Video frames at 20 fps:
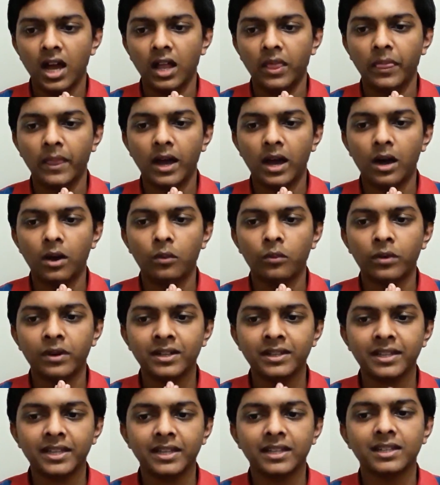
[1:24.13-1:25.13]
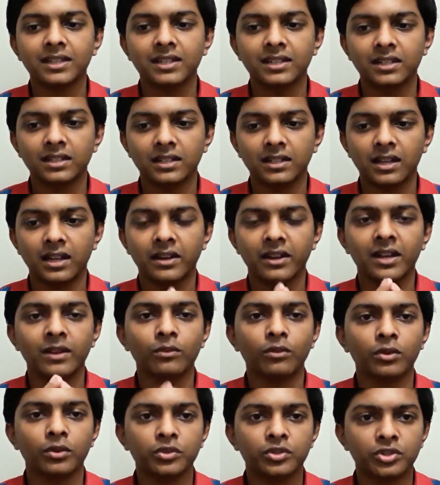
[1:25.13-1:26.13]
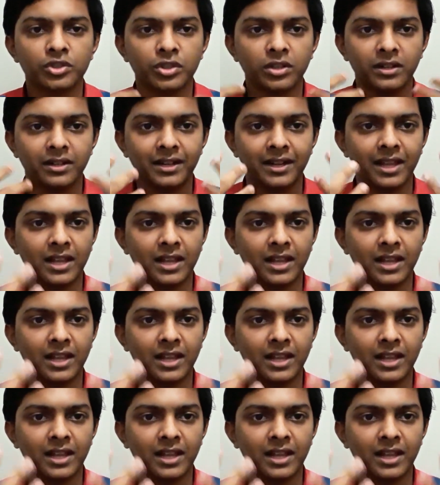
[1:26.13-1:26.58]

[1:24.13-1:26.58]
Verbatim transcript: now, one thing I really want to sh-